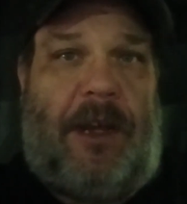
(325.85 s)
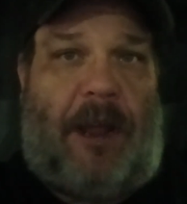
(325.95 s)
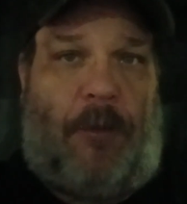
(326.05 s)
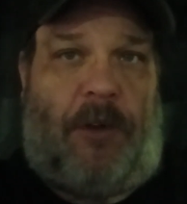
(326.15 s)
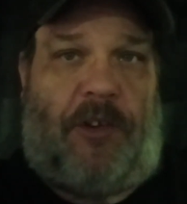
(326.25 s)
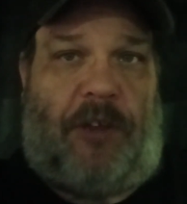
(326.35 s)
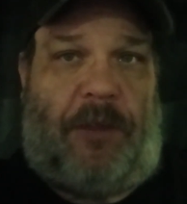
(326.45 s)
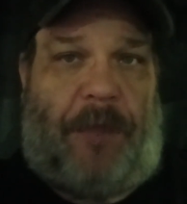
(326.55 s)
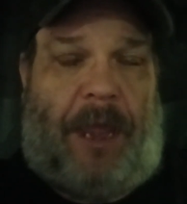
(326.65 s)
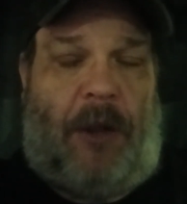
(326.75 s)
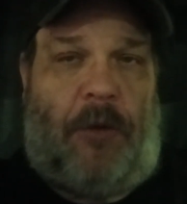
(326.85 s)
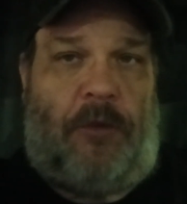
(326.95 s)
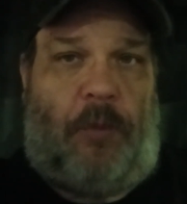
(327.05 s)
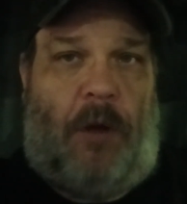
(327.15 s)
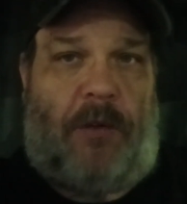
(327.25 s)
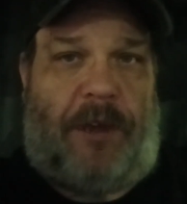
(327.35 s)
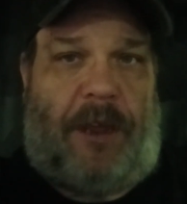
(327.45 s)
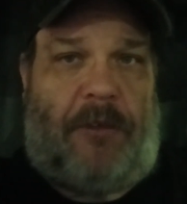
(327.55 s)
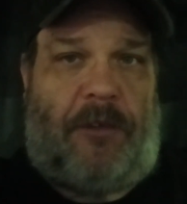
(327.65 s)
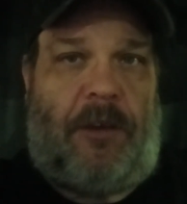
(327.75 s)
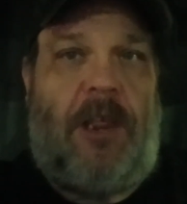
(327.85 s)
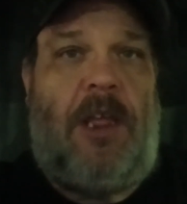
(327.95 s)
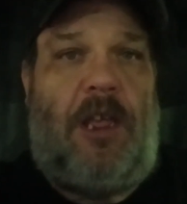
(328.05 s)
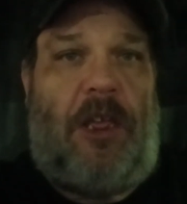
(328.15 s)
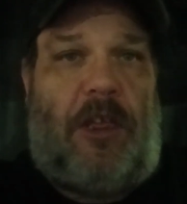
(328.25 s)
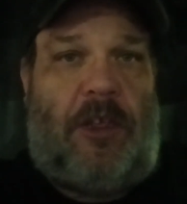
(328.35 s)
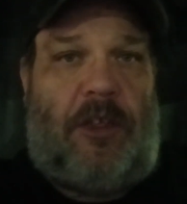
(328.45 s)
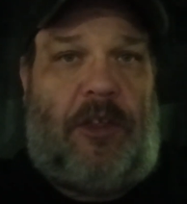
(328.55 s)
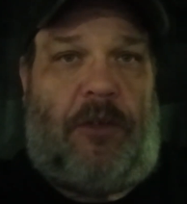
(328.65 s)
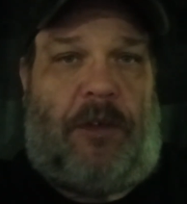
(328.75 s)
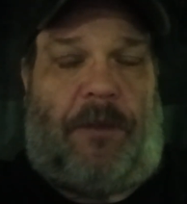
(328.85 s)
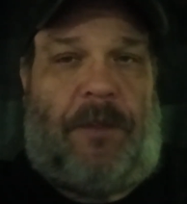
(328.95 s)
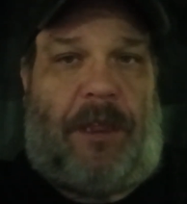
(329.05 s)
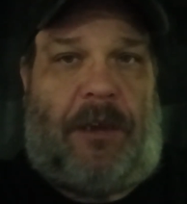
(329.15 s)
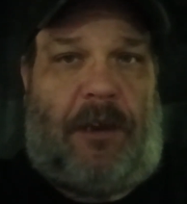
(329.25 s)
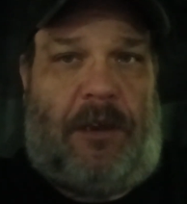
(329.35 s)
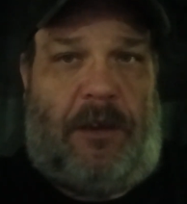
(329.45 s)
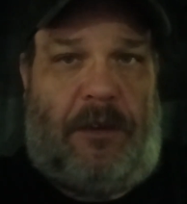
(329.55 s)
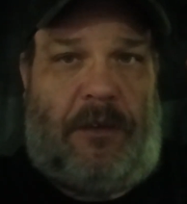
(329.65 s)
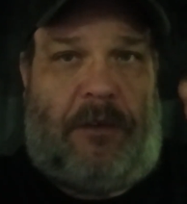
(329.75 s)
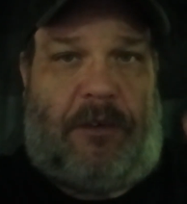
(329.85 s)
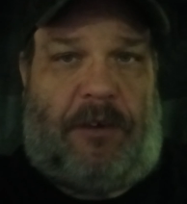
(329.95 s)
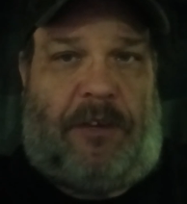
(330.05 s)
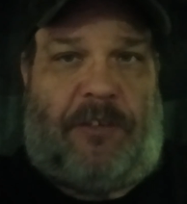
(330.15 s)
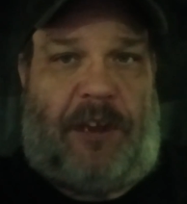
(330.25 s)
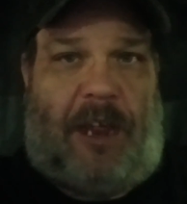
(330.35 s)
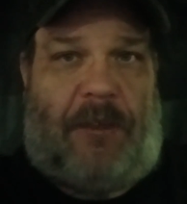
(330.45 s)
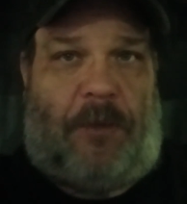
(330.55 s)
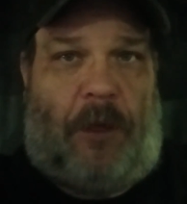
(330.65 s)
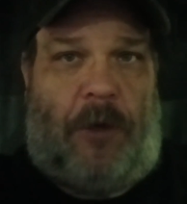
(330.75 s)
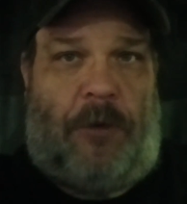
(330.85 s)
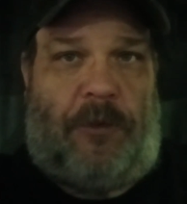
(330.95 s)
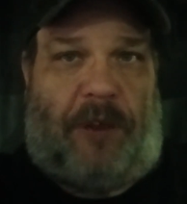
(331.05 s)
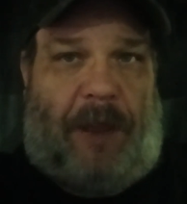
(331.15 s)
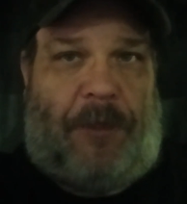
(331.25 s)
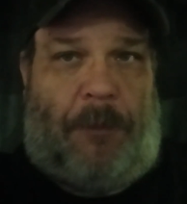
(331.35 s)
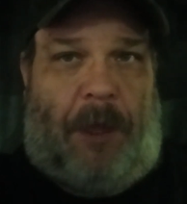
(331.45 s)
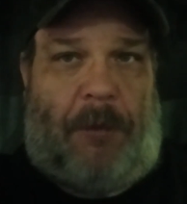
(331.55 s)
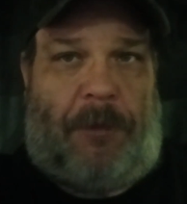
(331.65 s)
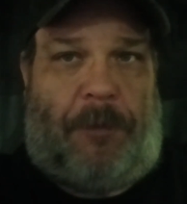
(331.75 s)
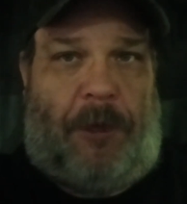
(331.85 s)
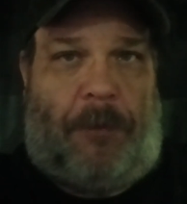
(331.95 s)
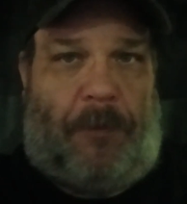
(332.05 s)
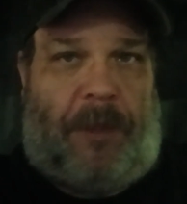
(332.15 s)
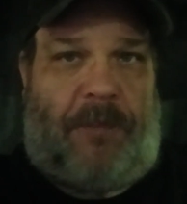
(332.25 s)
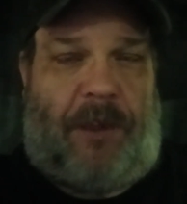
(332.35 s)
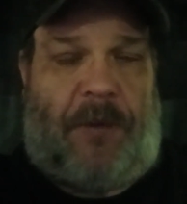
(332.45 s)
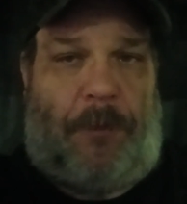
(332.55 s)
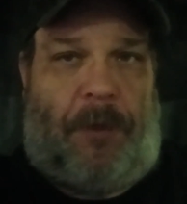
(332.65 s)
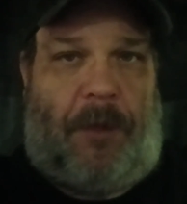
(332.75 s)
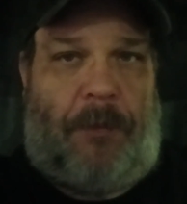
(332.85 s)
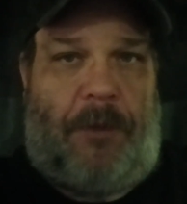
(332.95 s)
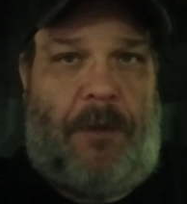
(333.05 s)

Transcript: Now once you get that hose walked out, you can then disconnect the hose at the bottom of the pump, on the intake of the pump.